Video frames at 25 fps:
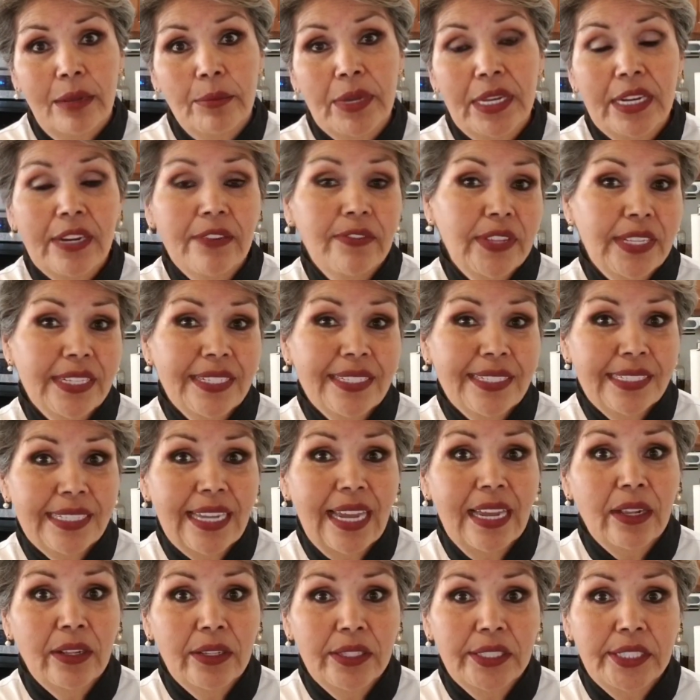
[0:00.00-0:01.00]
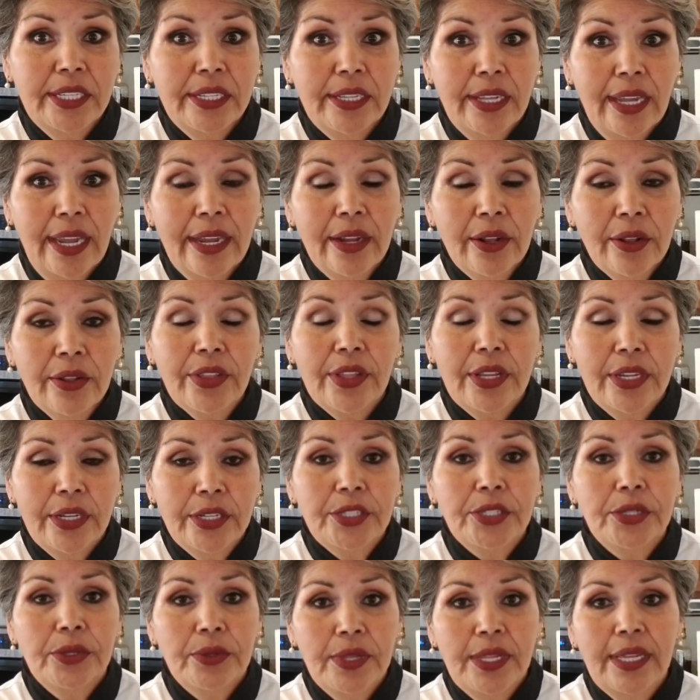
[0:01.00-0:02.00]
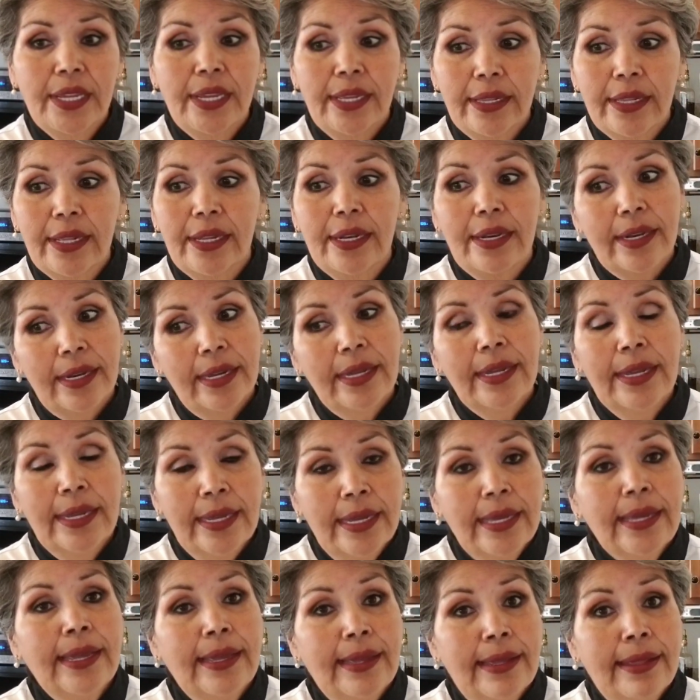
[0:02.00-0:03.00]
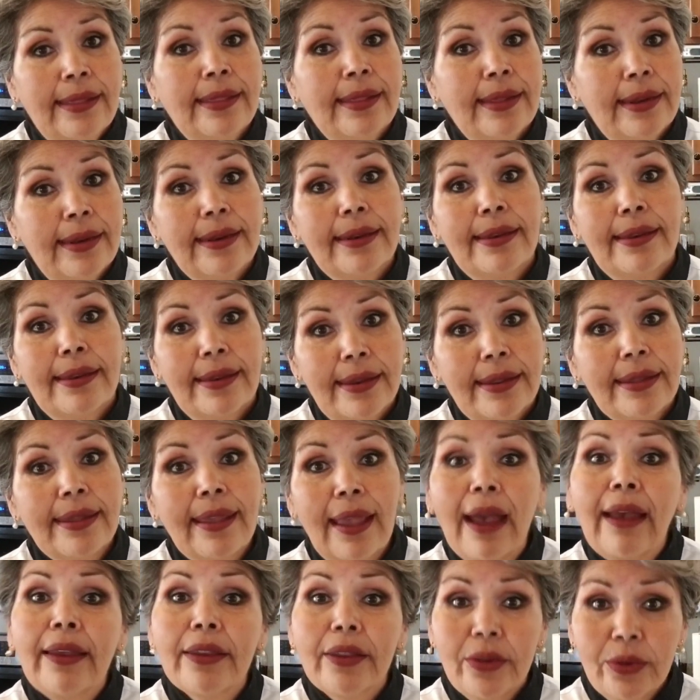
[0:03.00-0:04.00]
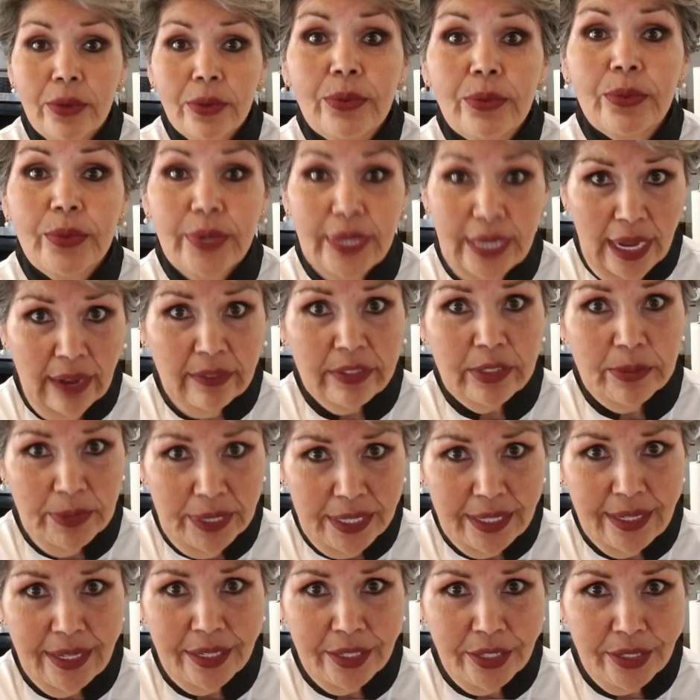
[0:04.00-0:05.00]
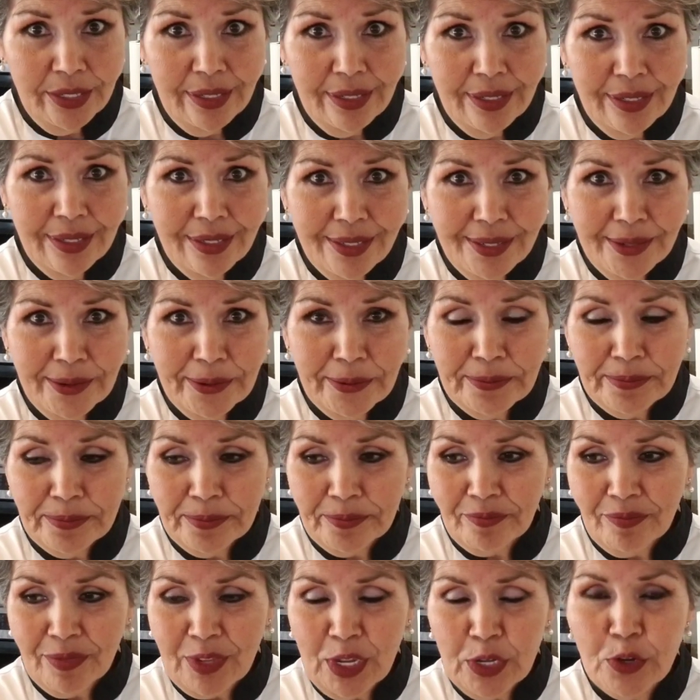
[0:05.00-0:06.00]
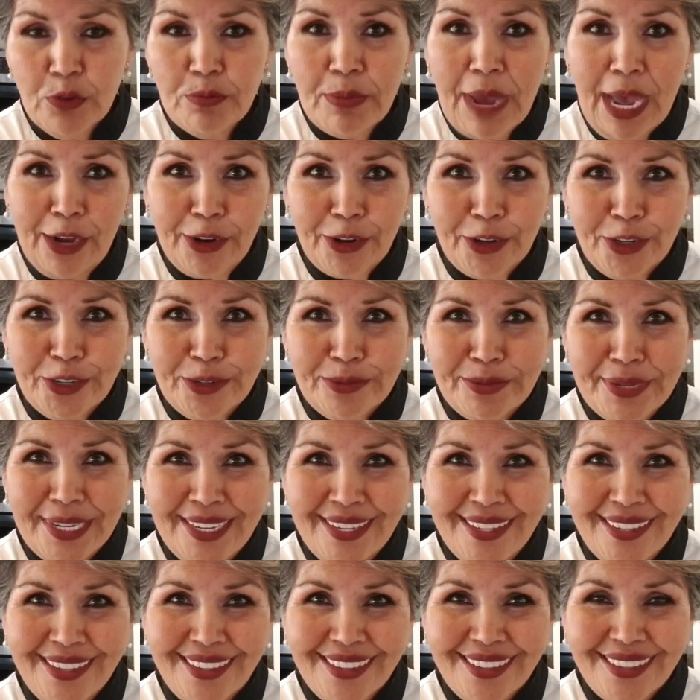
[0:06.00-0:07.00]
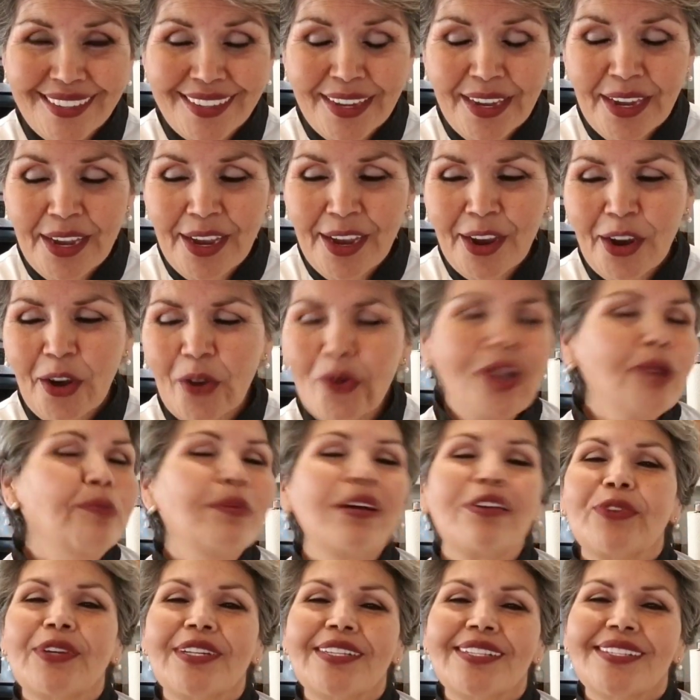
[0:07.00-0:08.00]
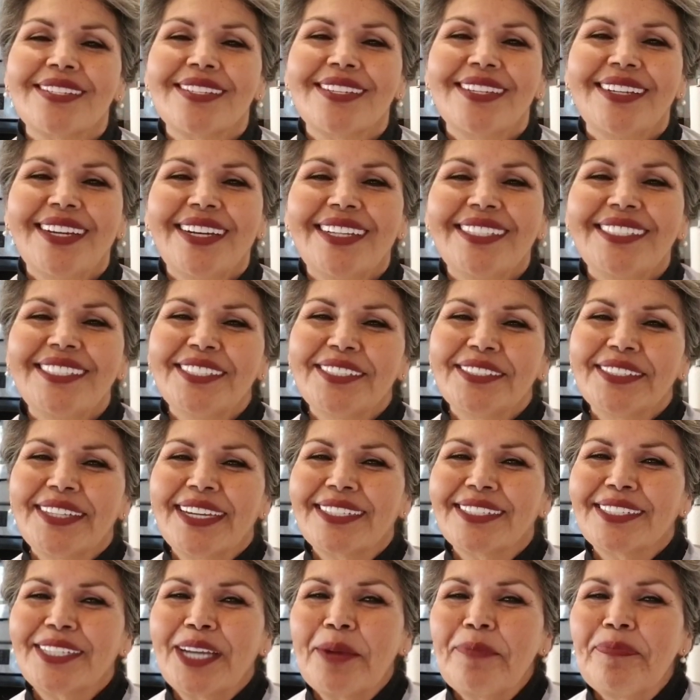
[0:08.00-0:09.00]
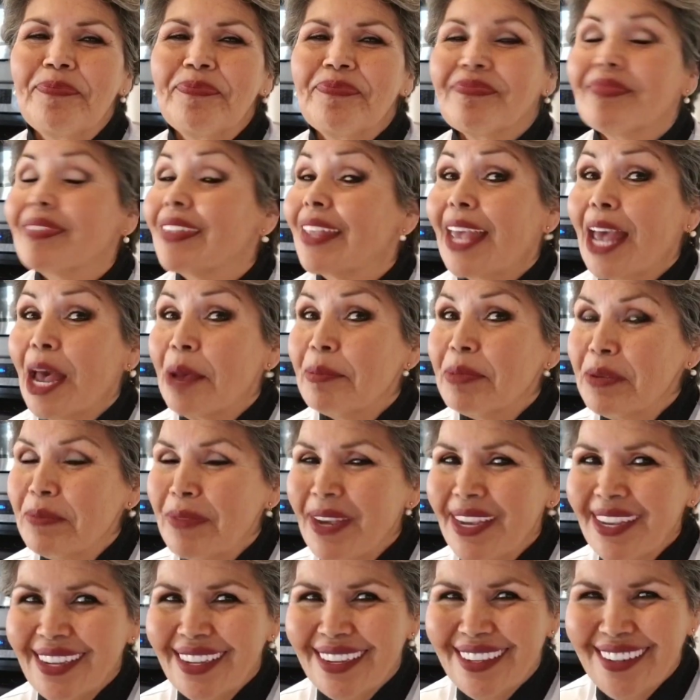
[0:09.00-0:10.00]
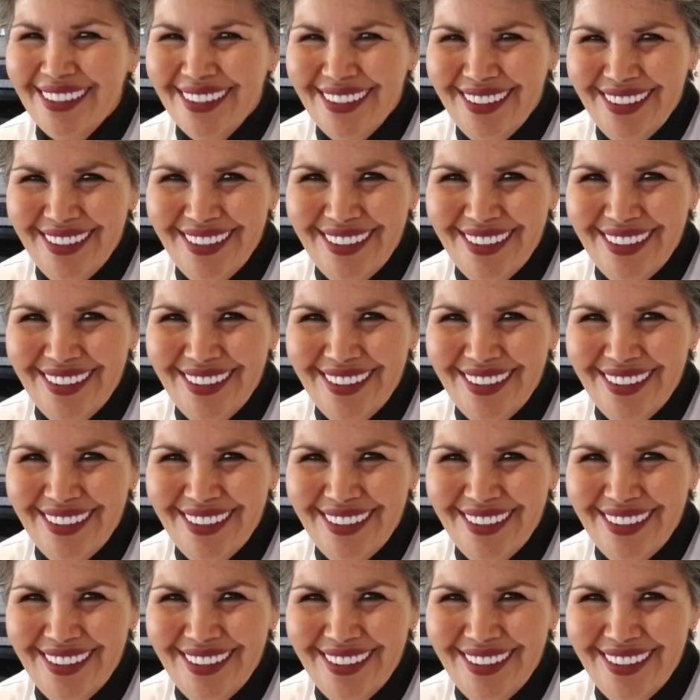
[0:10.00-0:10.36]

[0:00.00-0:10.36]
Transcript: I mean, if this is a health issue thing, then yeah, we have to pay attention. So you matter to me. All right, my friends. Until next time, happy baking.